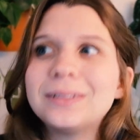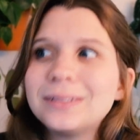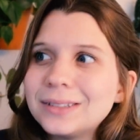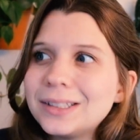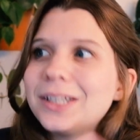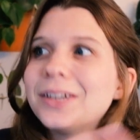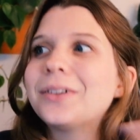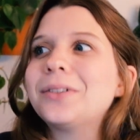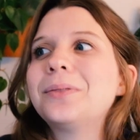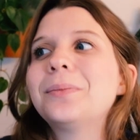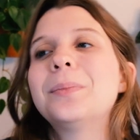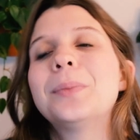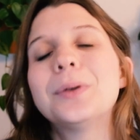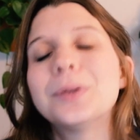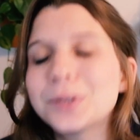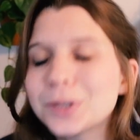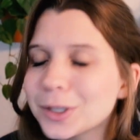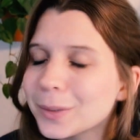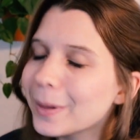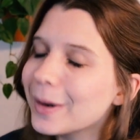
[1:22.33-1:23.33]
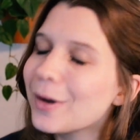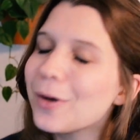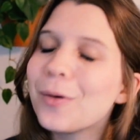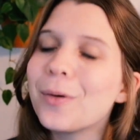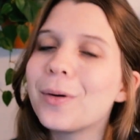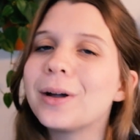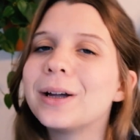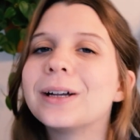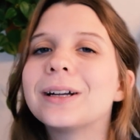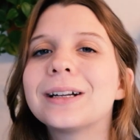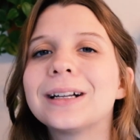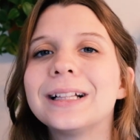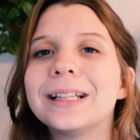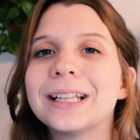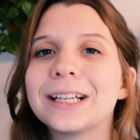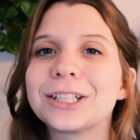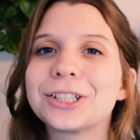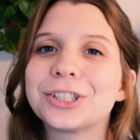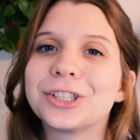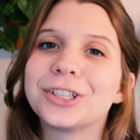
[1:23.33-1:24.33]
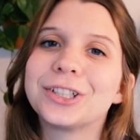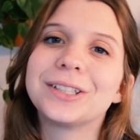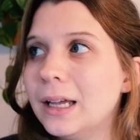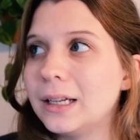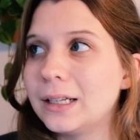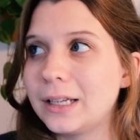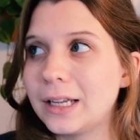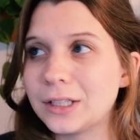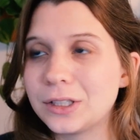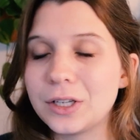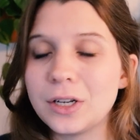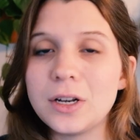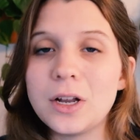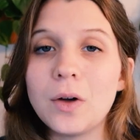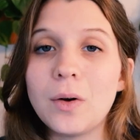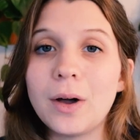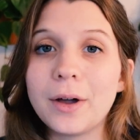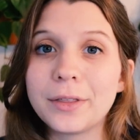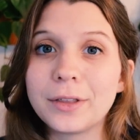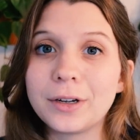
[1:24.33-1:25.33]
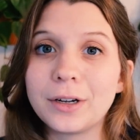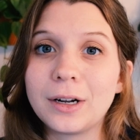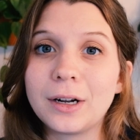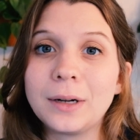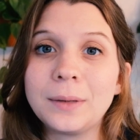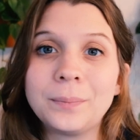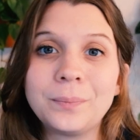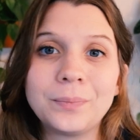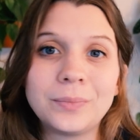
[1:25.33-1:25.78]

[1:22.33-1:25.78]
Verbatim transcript: you know, bolster my Hoya collection and get to know other